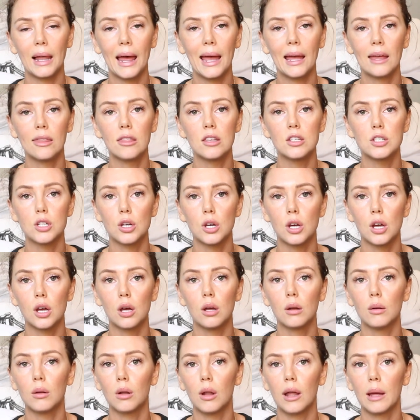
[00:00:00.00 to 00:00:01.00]
playing in the
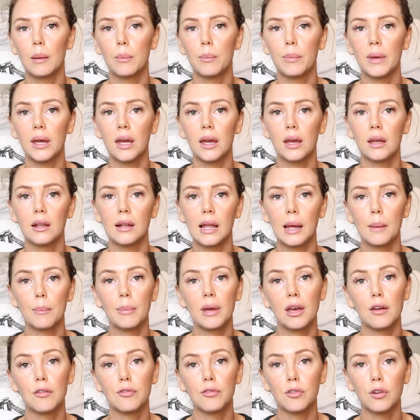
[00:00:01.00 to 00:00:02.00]
dirt, like being like
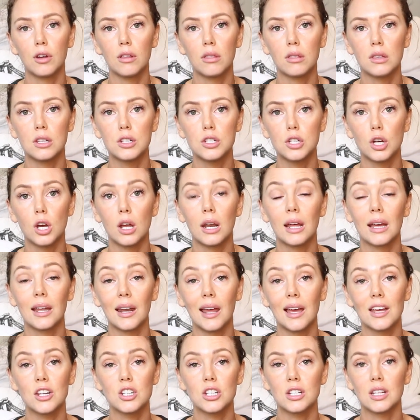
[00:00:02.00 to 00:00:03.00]
barefoot in the dirt, and
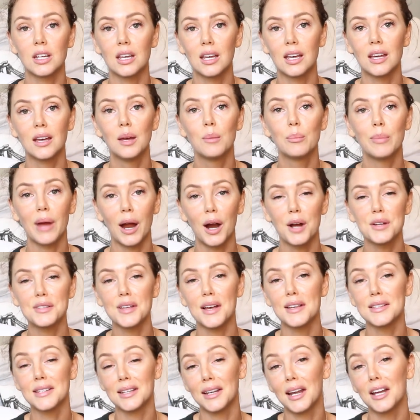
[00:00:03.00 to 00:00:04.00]
actually
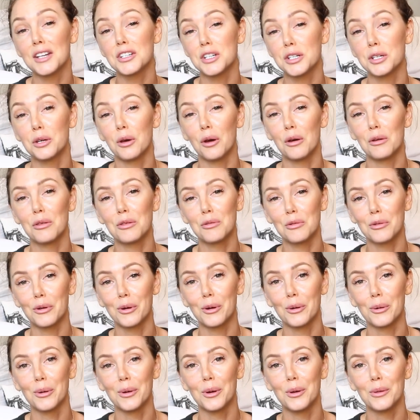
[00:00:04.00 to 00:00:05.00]
parasites can actually go
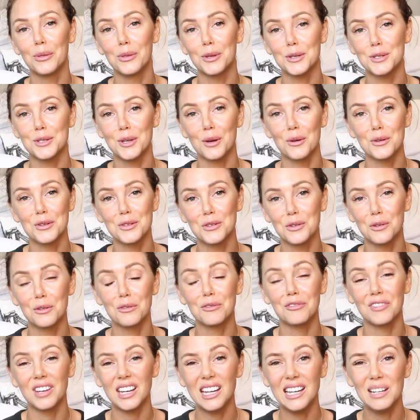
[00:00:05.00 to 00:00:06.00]
through the soles of your
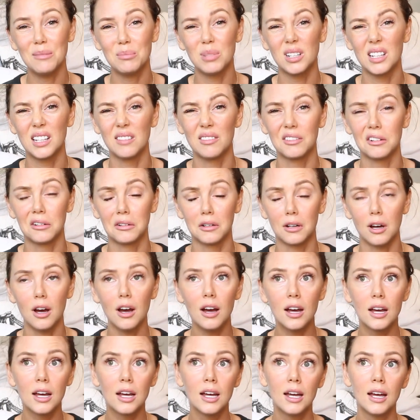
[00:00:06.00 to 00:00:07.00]
feet, believe it or
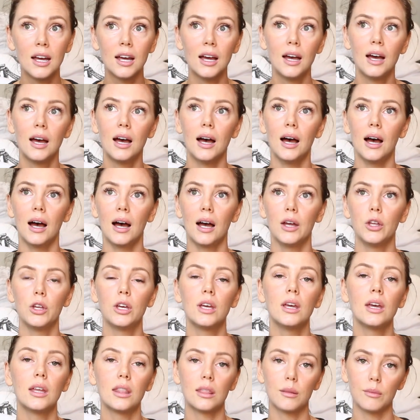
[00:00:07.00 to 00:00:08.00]
not. You
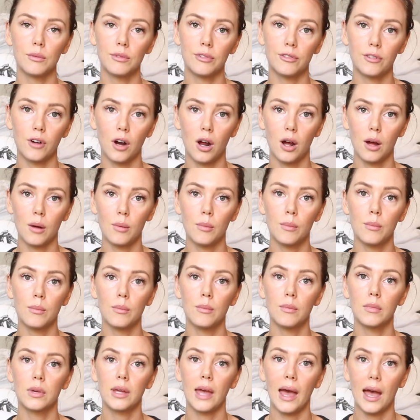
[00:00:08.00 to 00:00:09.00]
can get them
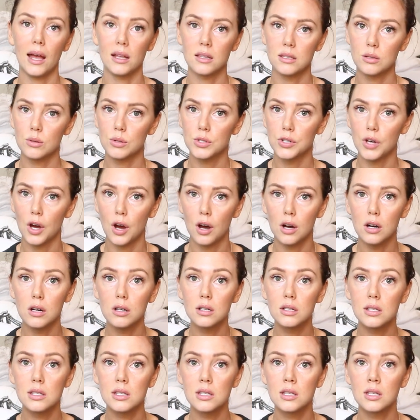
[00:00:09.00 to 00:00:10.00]
from cats or
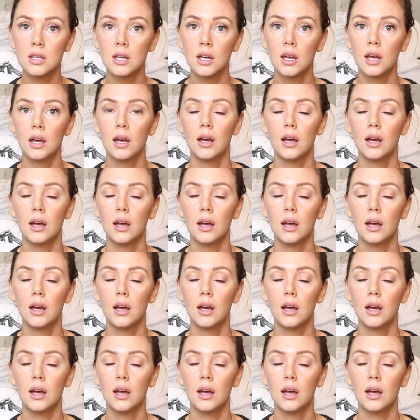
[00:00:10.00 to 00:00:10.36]
dogs,